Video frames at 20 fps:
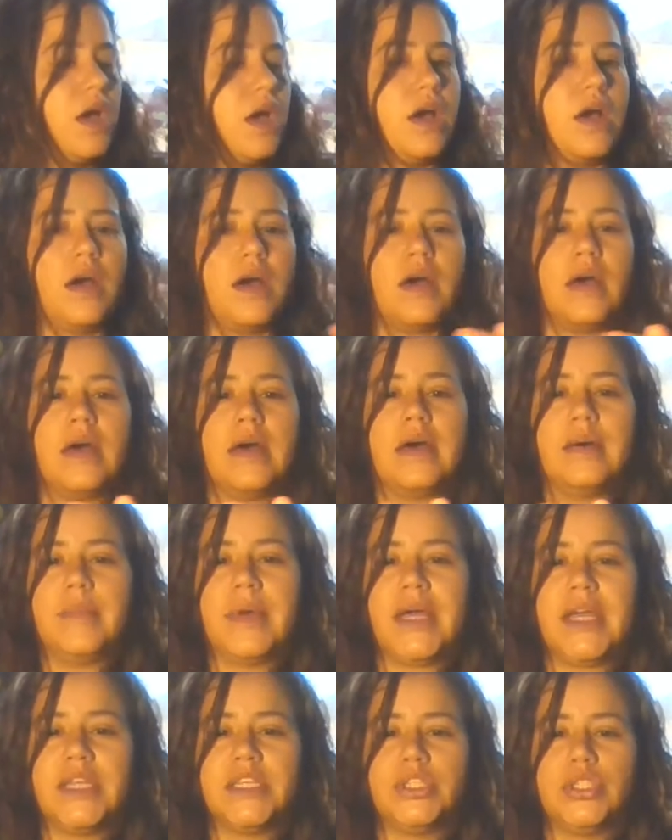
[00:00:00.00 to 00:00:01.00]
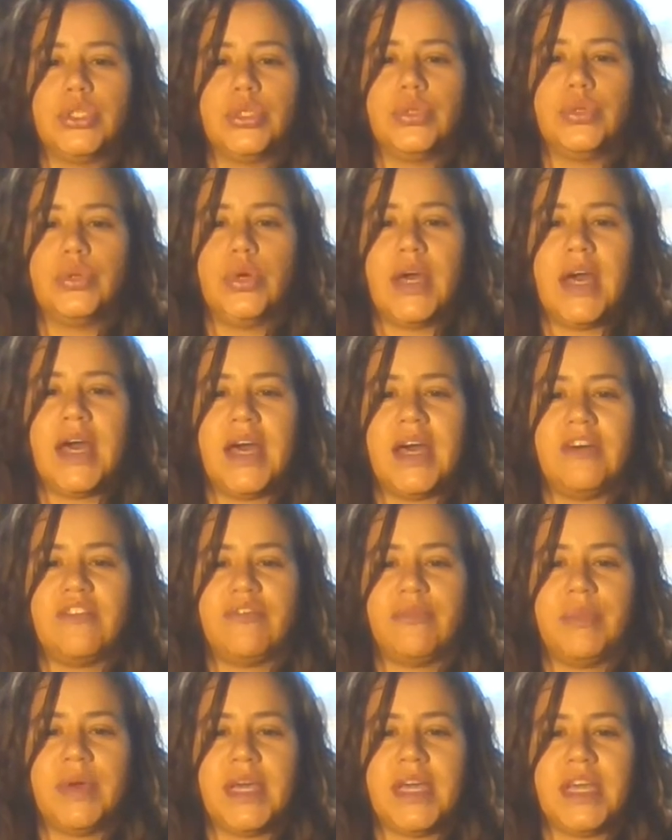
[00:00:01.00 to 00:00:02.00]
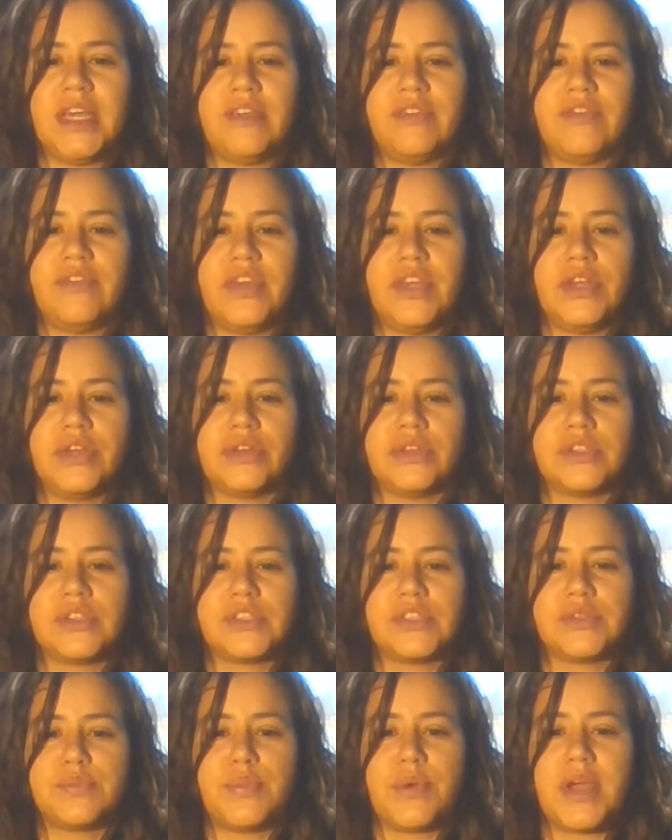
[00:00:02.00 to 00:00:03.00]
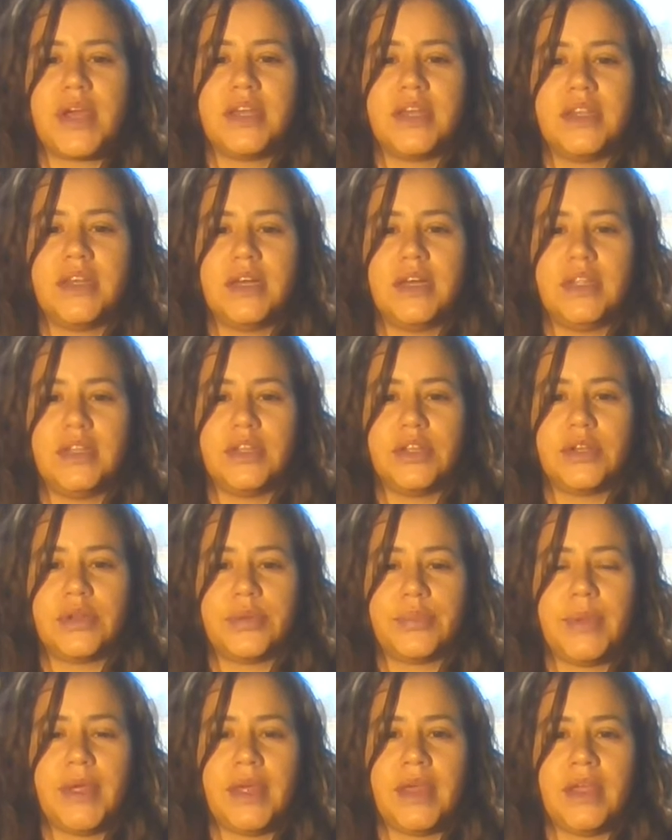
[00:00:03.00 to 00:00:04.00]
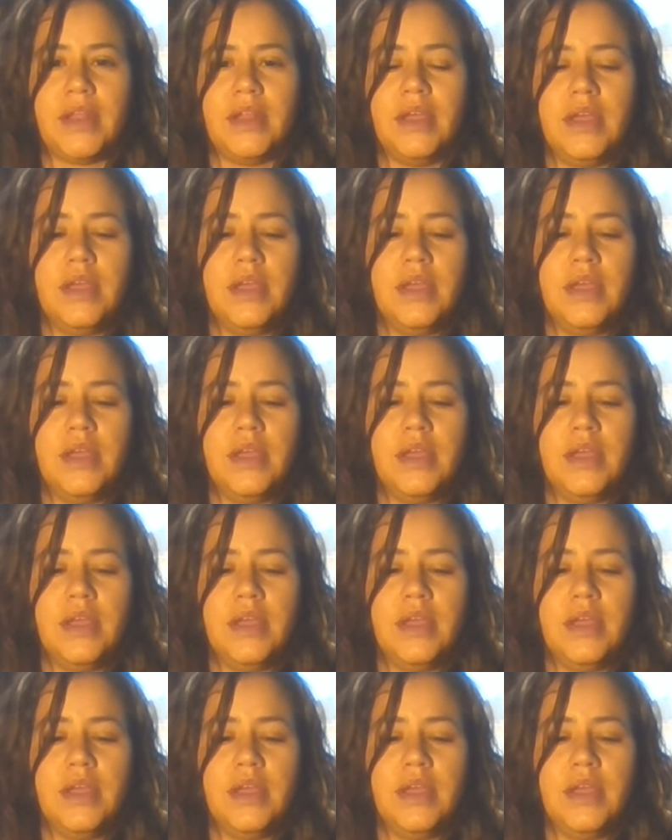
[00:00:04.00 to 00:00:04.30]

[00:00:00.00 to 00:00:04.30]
I do have my finger spread a little bit,